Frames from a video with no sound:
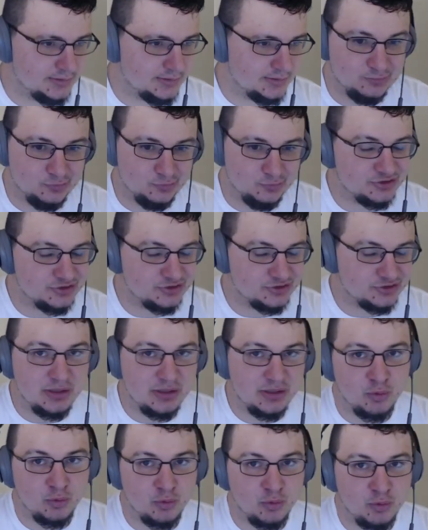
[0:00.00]
Some people
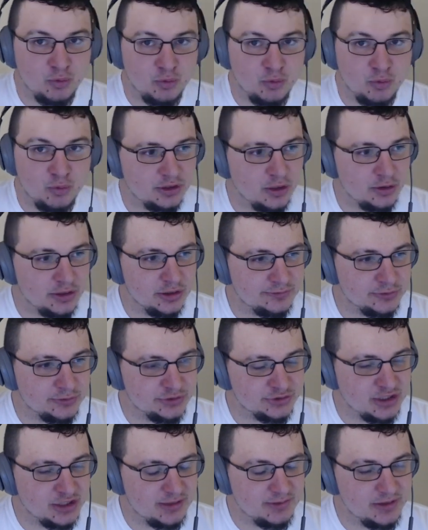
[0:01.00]
were calling for his
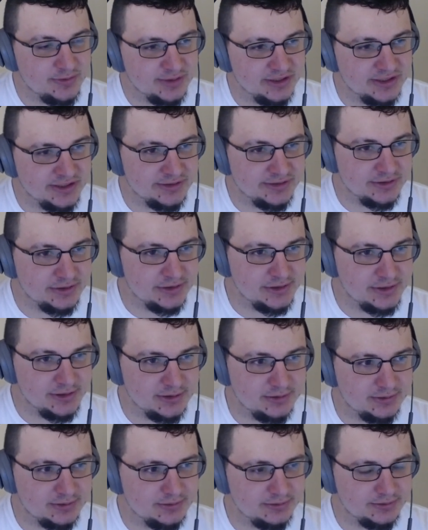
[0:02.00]
job at the beginning of the
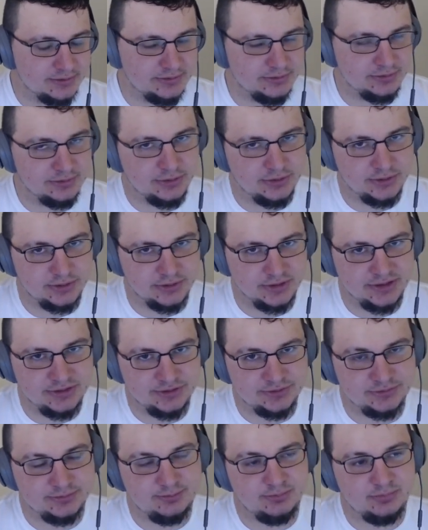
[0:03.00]
year. Look, he's
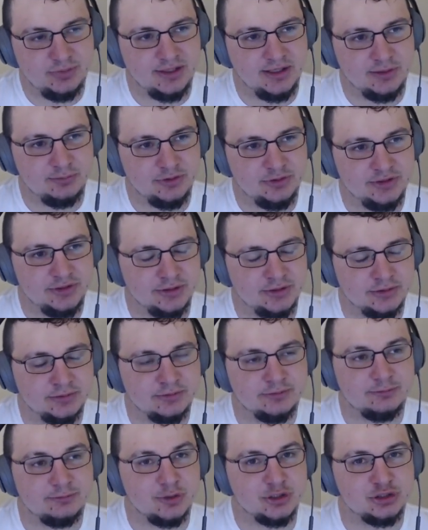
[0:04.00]
playing with a
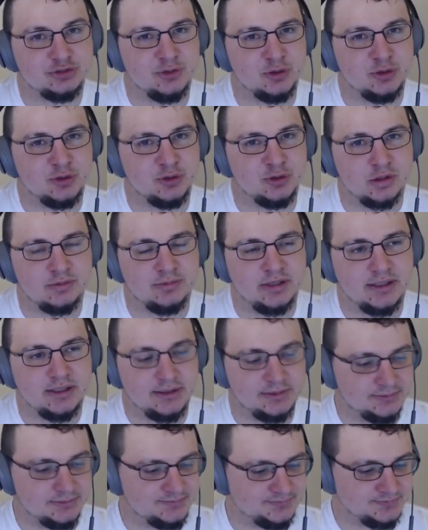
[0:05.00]
freshman quarterback.
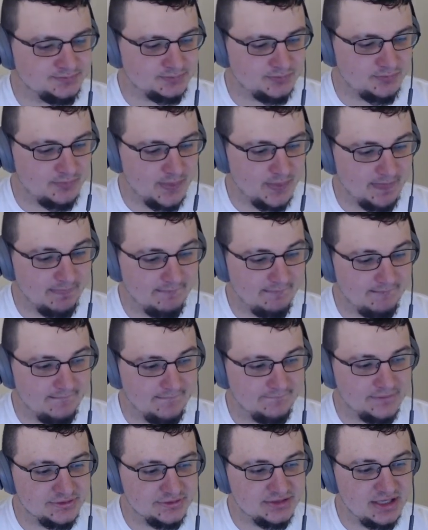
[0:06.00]
If
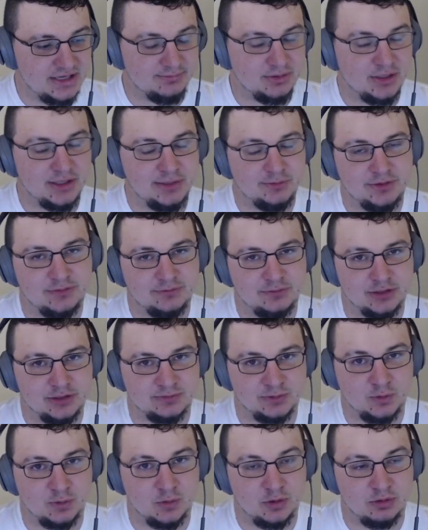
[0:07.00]
he's not playing with a freshman
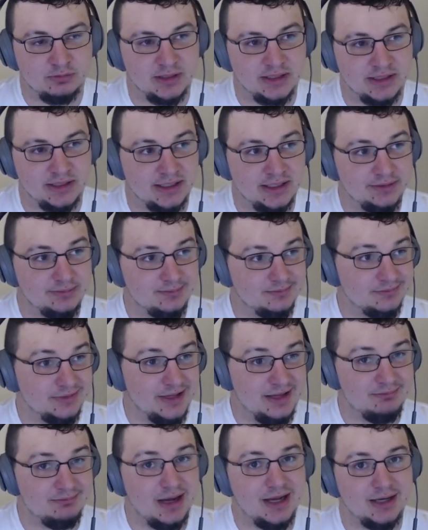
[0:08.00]
quarterback, they
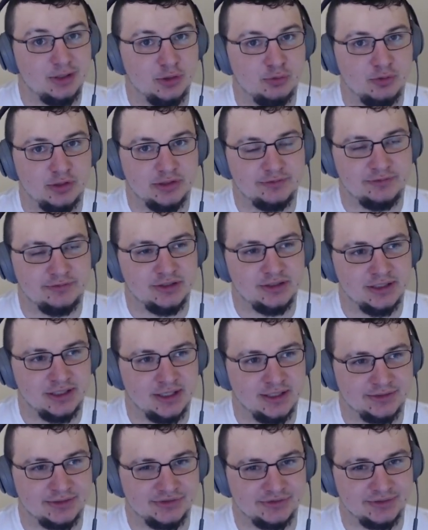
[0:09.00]
might go undefeated,
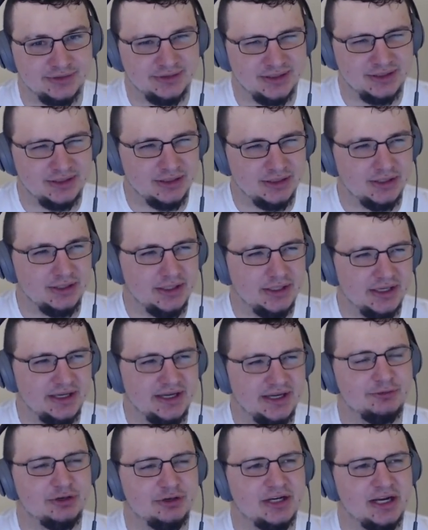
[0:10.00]
honestly.
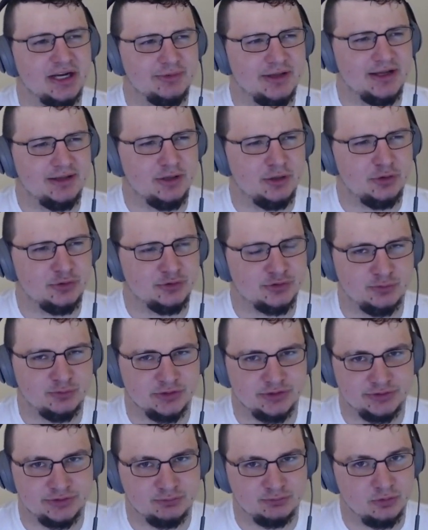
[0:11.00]
Every game they lost
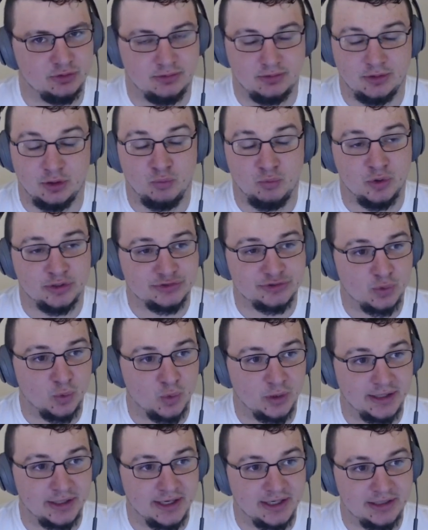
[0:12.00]
was a one-score
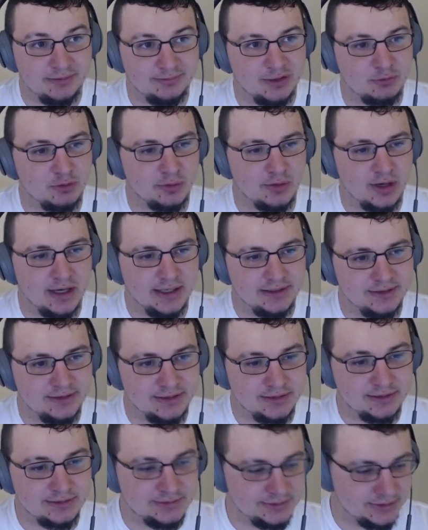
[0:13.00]
game. They were right there.